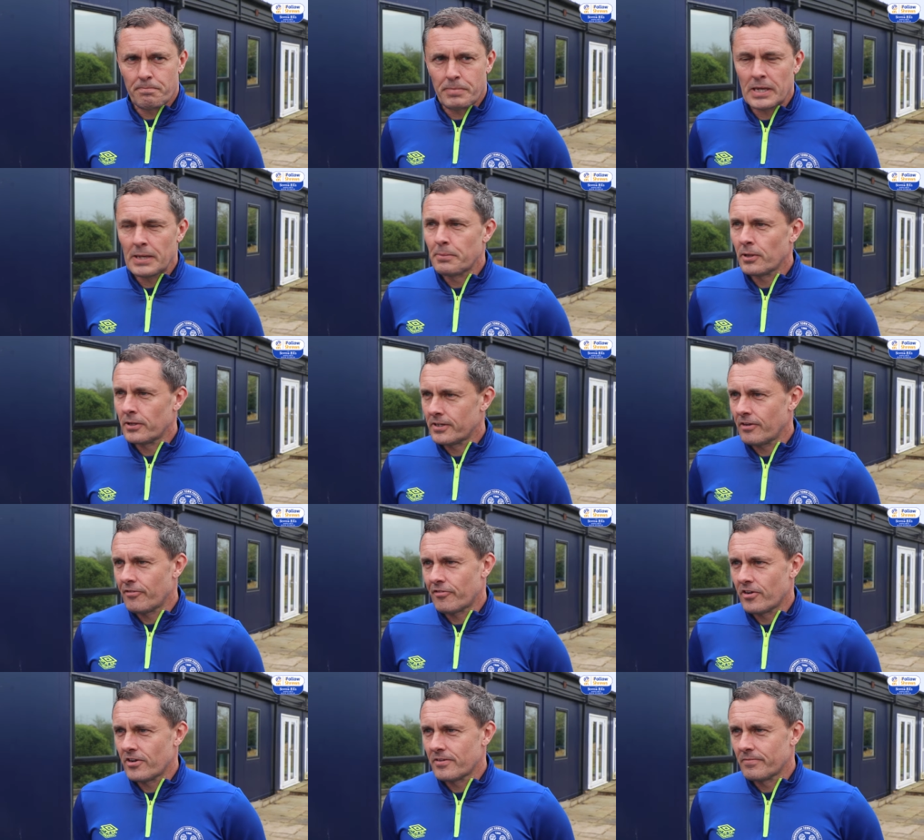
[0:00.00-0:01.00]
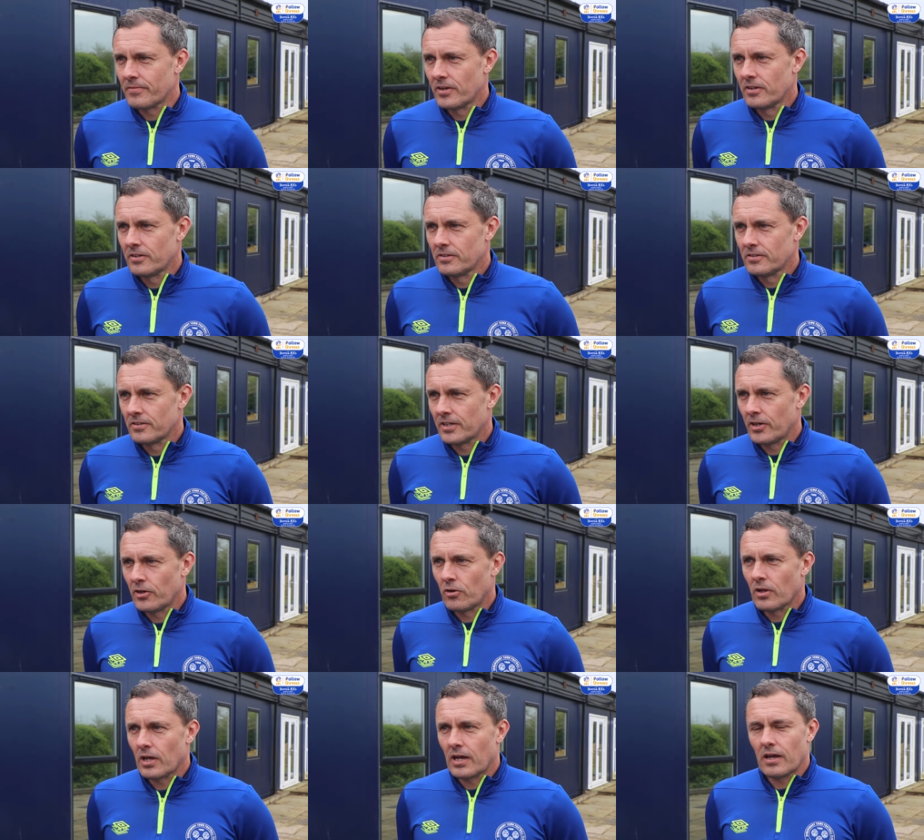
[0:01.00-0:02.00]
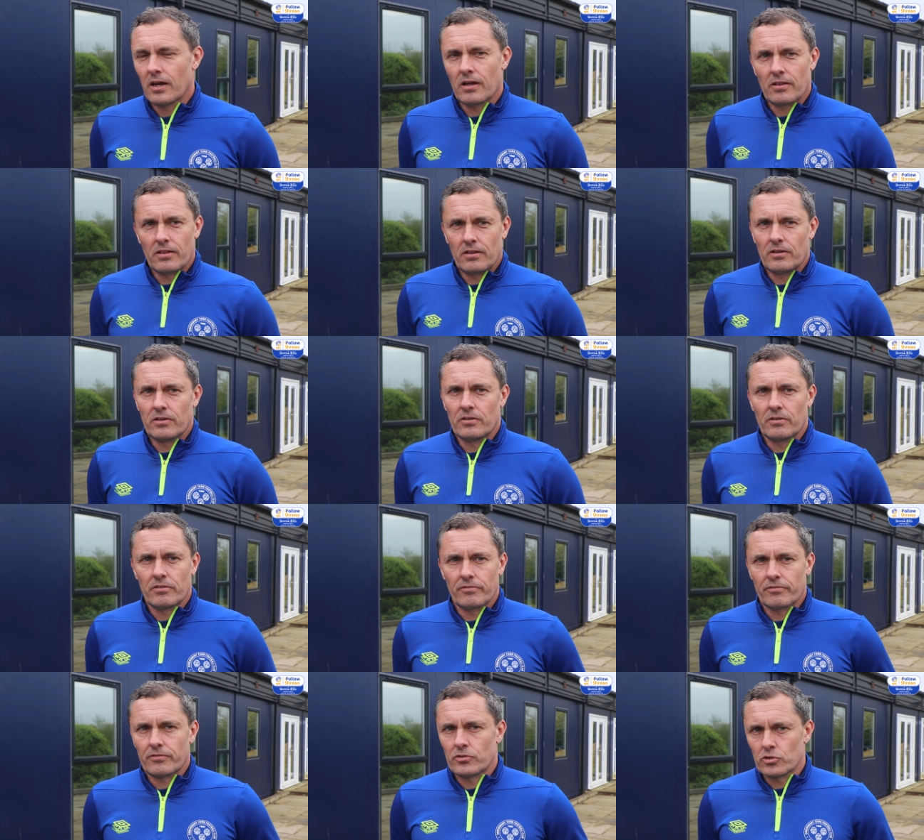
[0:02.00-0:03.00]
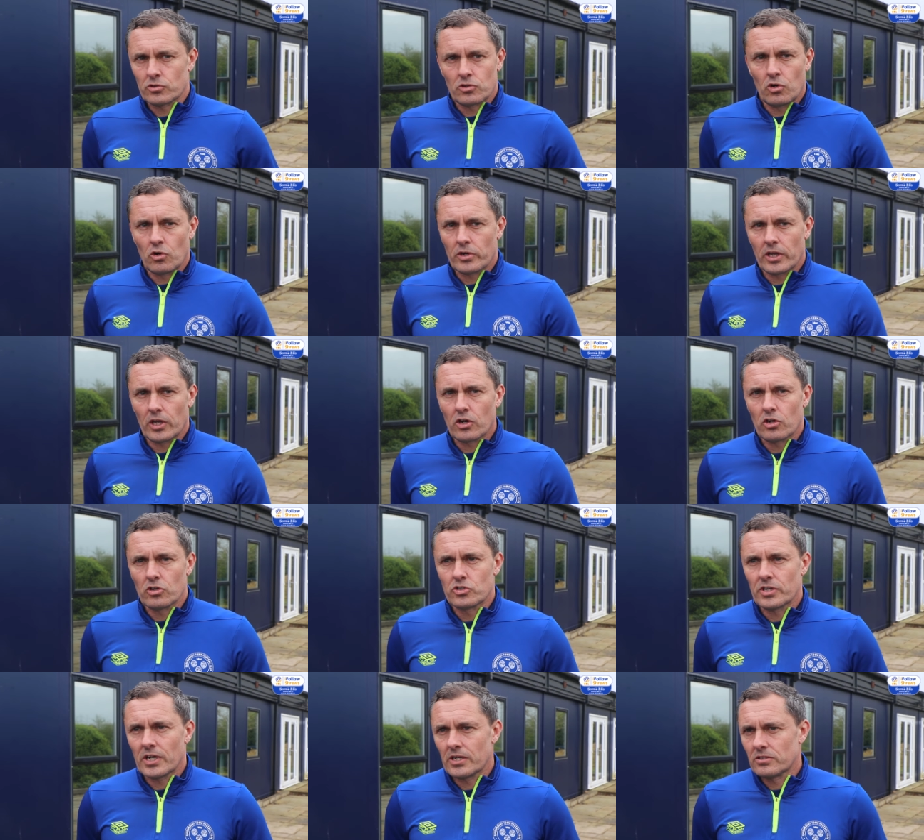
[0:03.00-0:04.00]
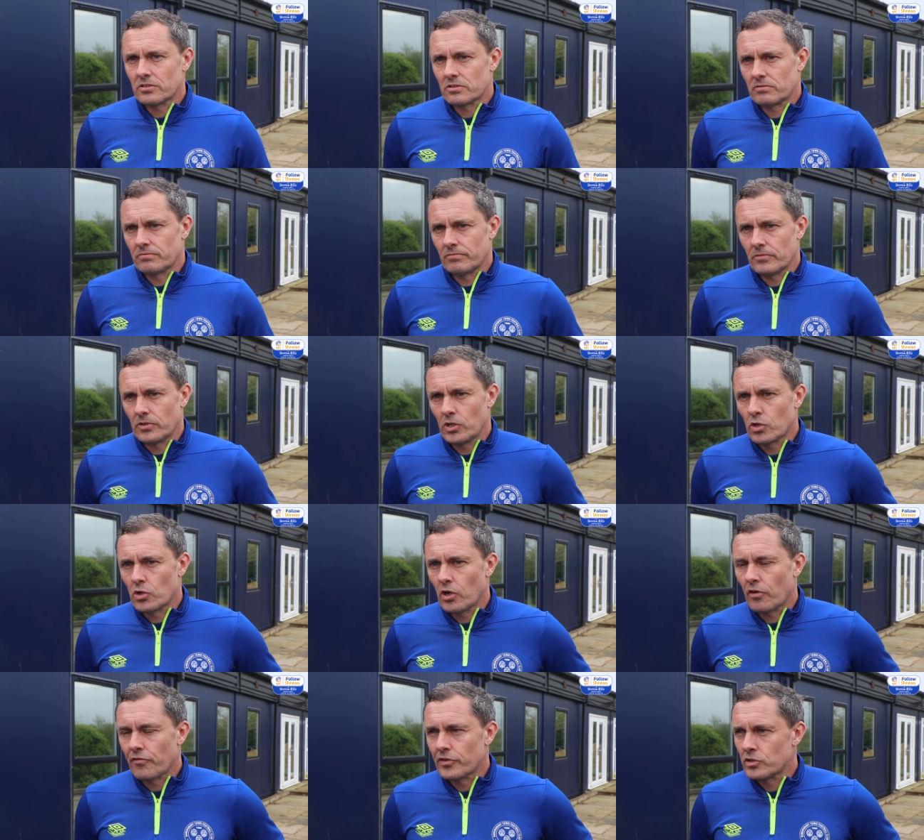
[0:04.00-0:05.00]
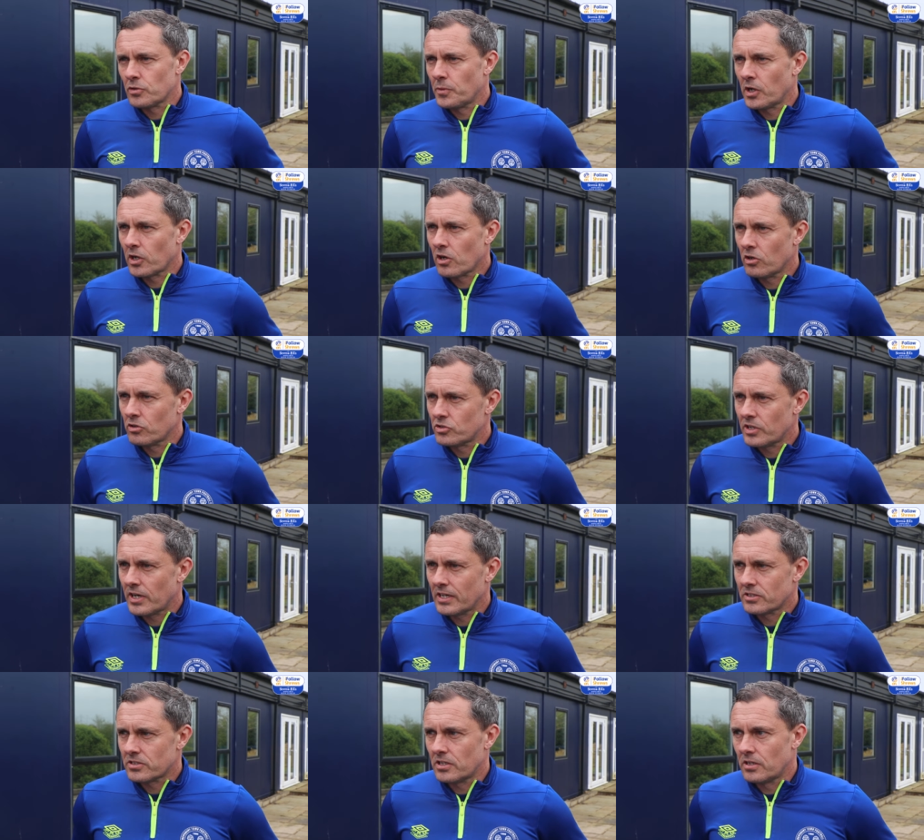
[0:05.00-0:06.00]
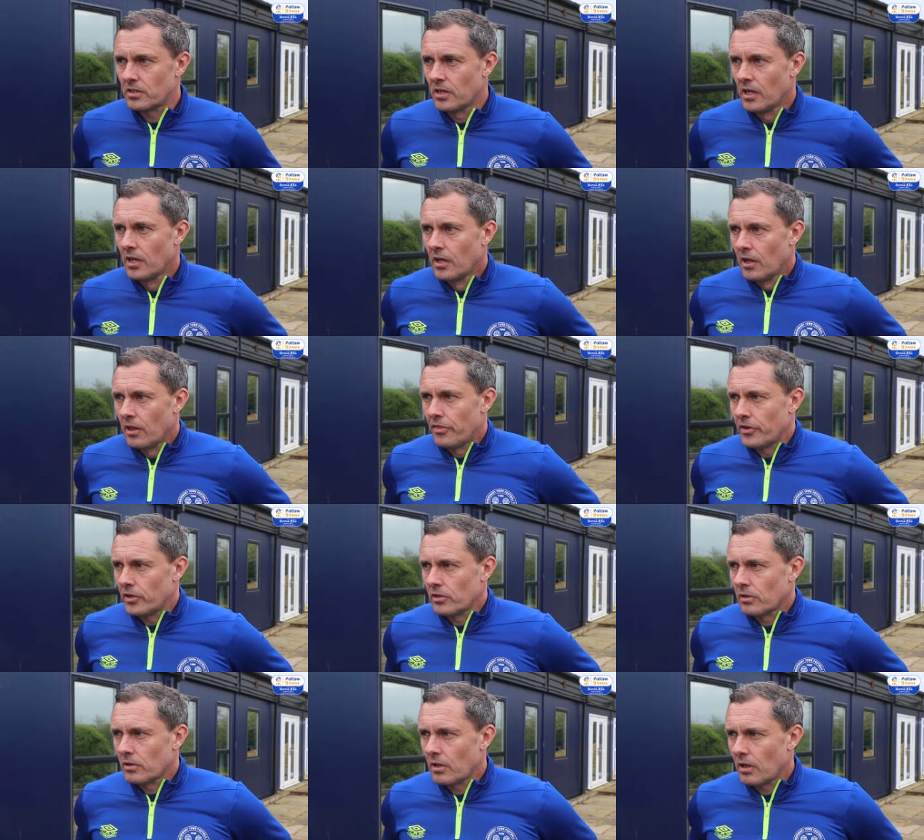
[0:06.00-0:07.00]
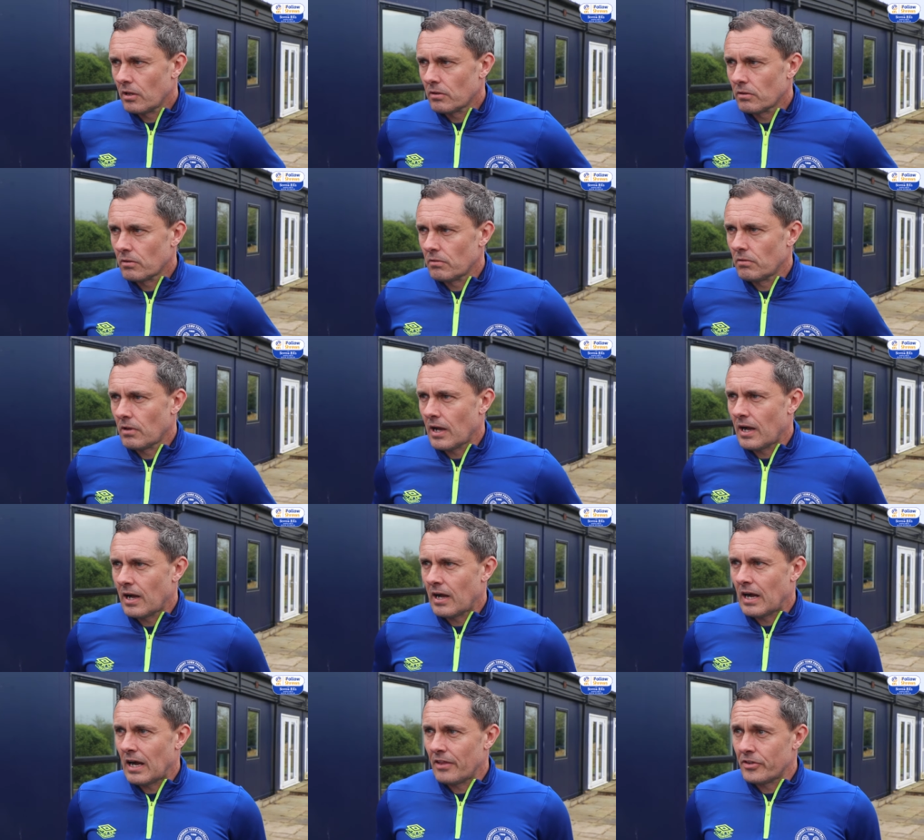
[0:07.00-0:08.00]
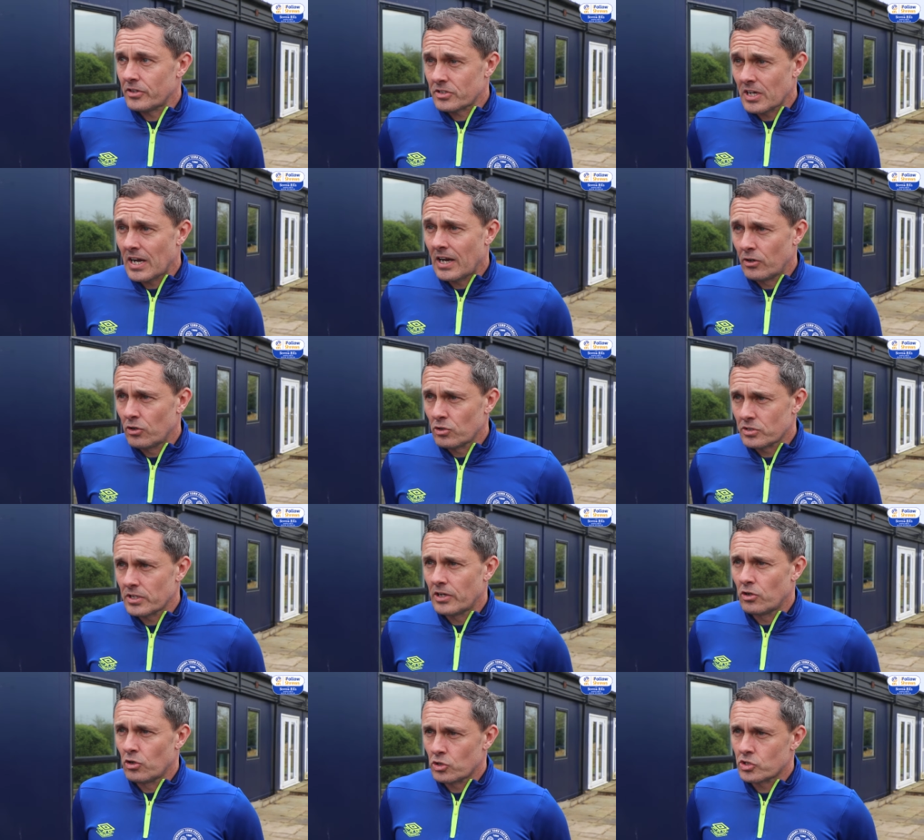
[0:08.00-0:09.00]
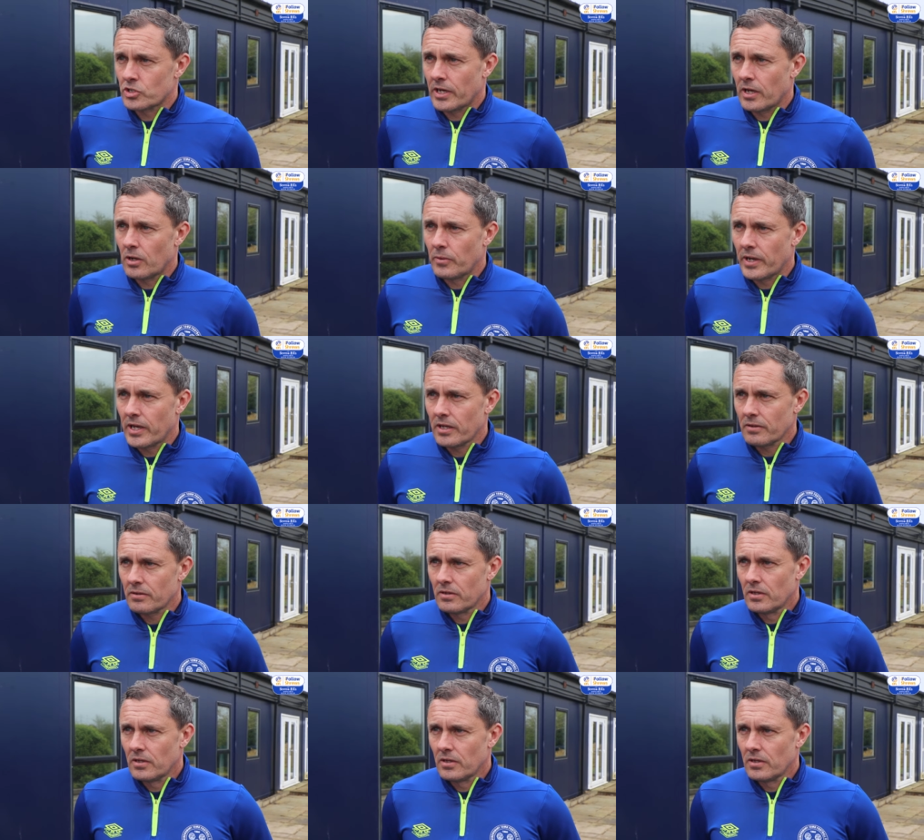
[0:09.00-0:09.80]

people are different. You know, like I, uh, just talking contracts, you could offer someone a contract and they'll either sign or say no straight away.